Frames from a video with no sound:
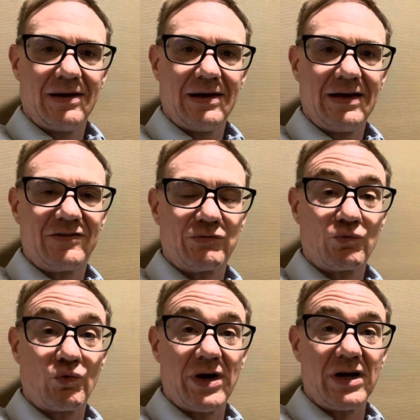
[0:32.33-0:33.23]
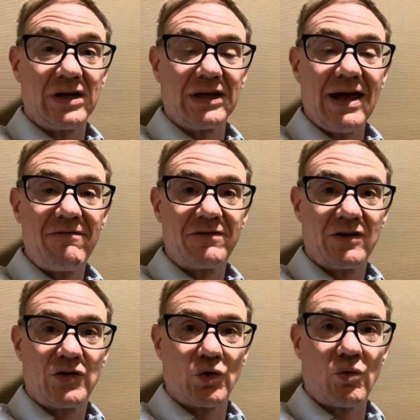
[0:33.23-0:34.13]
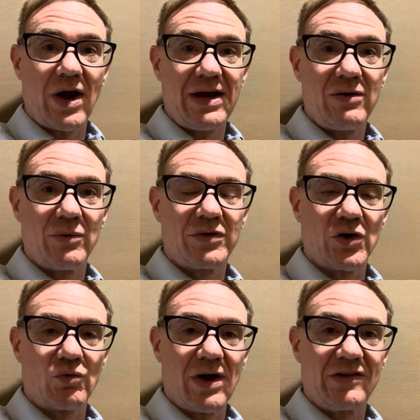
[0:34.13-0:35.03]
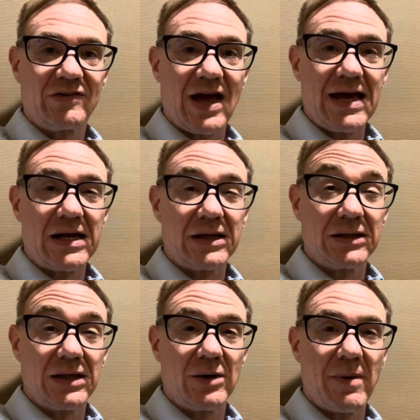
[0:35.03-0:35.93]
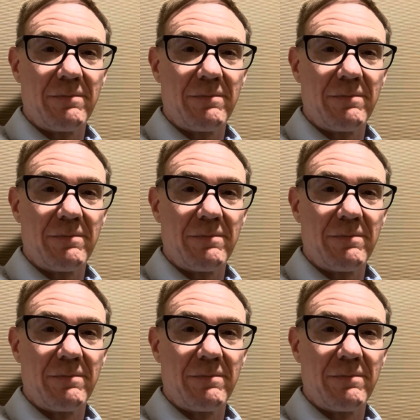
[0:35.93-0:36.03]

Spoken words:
It's written left to right with the right side a little bit